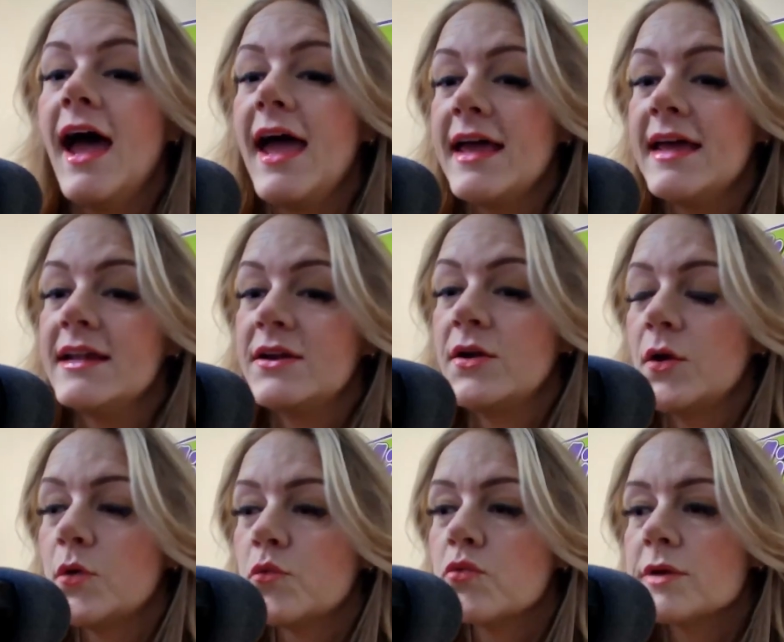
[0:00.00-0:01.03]
and
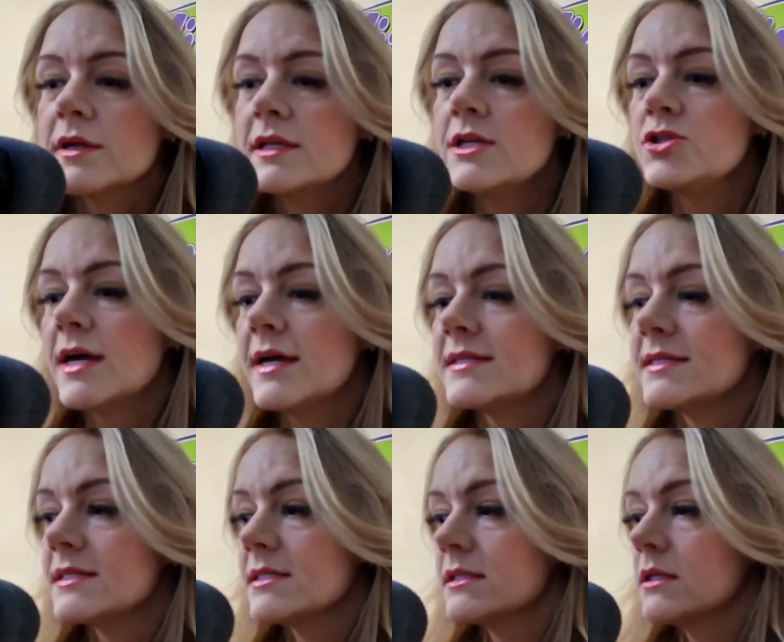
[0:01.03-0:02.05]
really
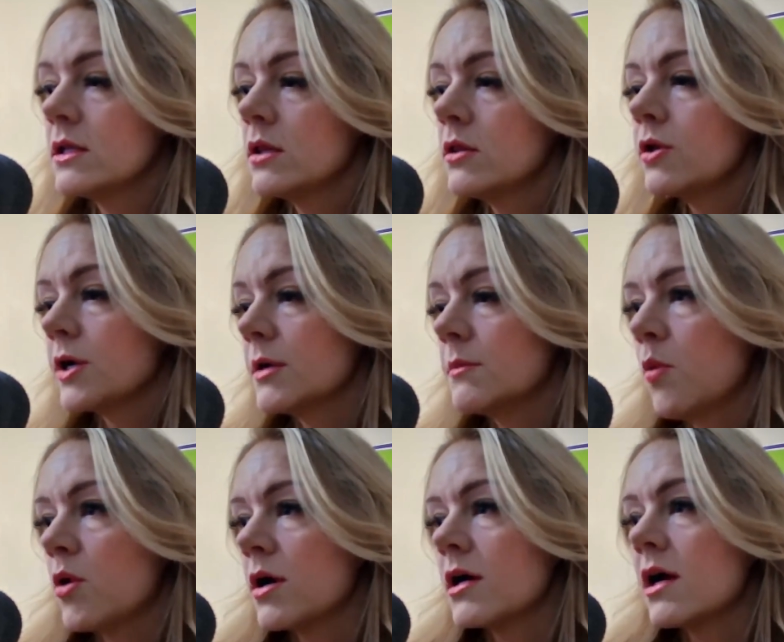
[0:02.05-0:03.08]
just learn
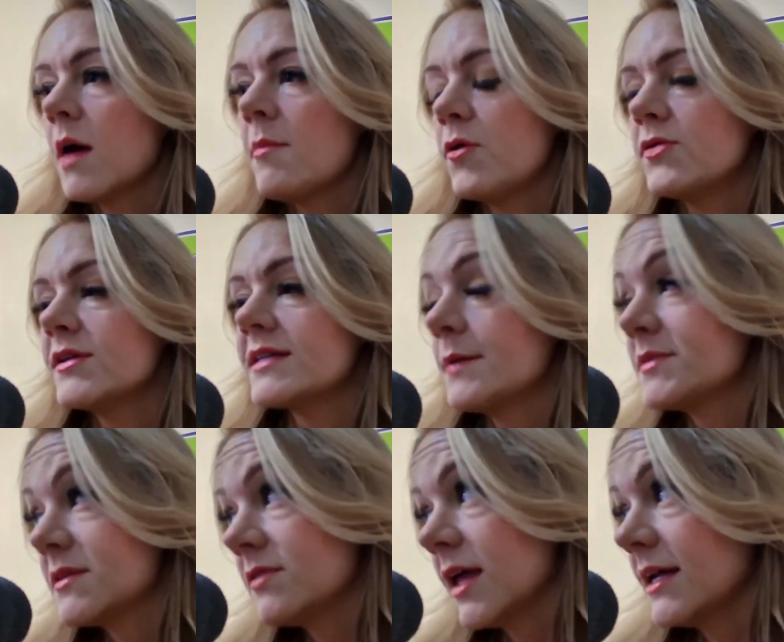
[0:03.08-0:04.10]
more about the types
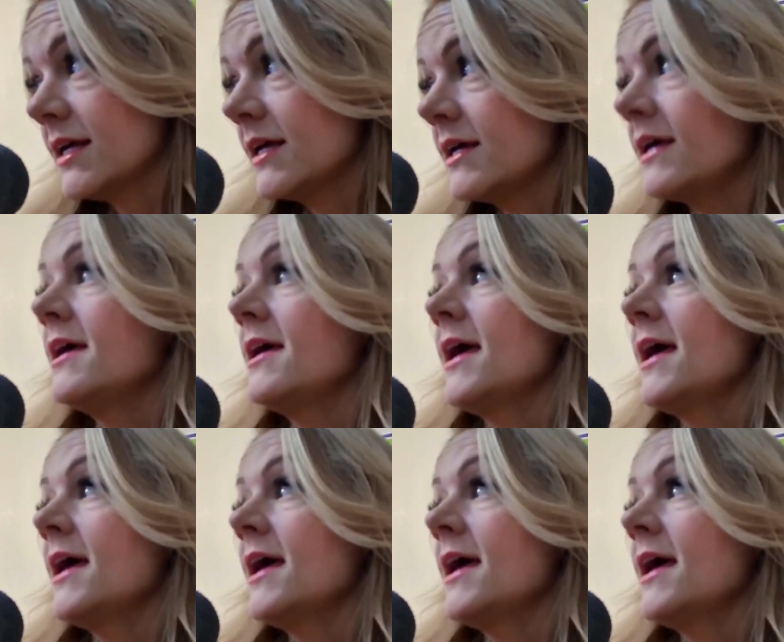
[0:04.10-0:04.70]
of lighting